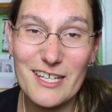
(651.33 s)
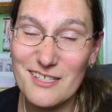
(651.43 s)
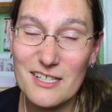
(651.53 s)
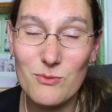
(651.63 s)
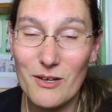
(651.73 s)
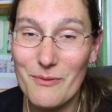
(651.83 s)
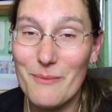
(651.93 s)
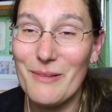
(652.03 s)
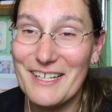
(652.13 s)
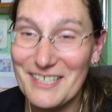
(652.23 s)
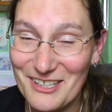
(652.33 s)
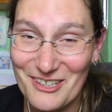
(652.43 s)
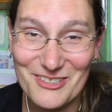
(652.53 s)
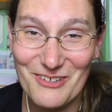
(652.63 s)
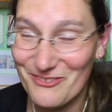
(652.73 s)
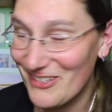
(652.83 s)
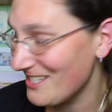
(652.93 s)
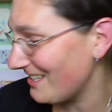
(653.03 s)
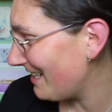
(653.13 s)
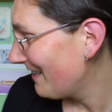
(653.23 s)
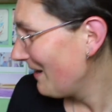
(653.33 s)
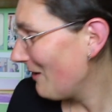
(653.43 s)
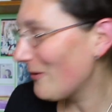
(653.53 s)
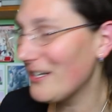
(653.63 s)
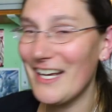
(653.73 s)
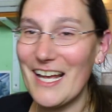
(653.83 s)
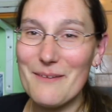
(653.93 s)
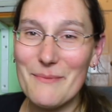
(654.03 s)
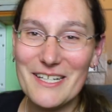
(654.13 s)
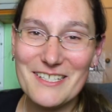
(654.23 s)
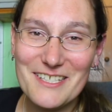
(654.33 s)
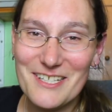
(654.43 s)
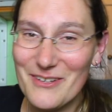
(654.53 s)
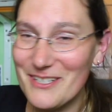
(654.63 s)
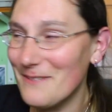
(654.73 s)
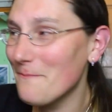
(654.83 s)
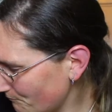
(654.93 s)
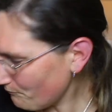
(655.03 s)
because that's what I've been playing a lot of recently when I get a minute to do it.